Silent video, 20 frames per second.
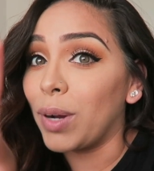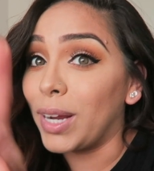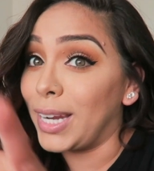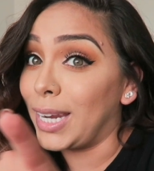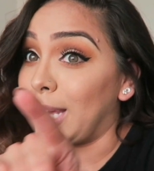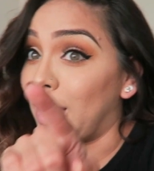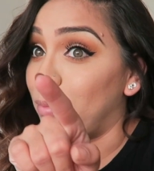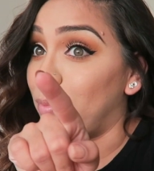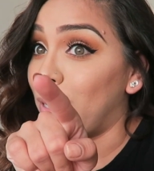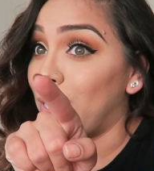we're
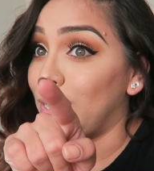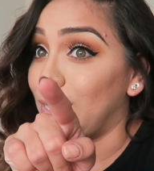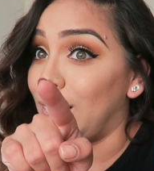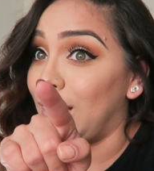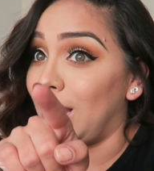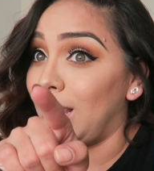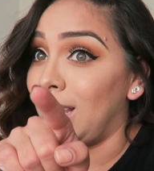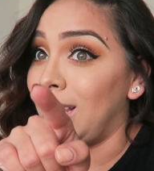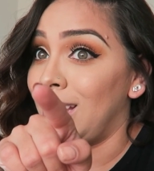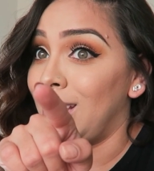gonna get up
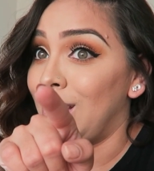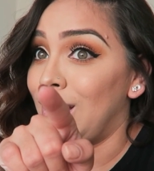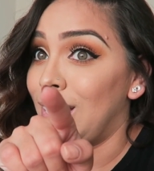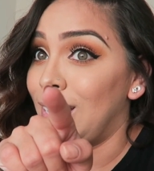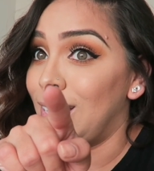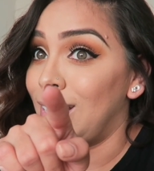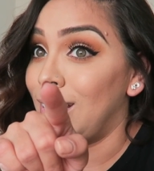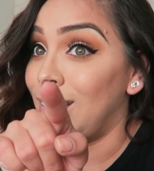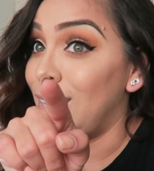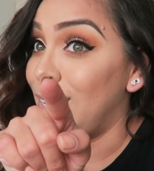early
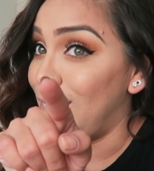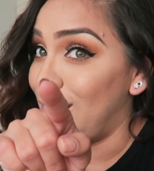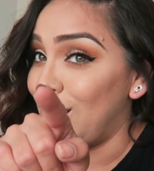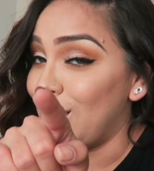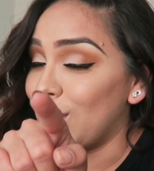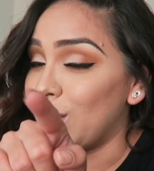uh -huh.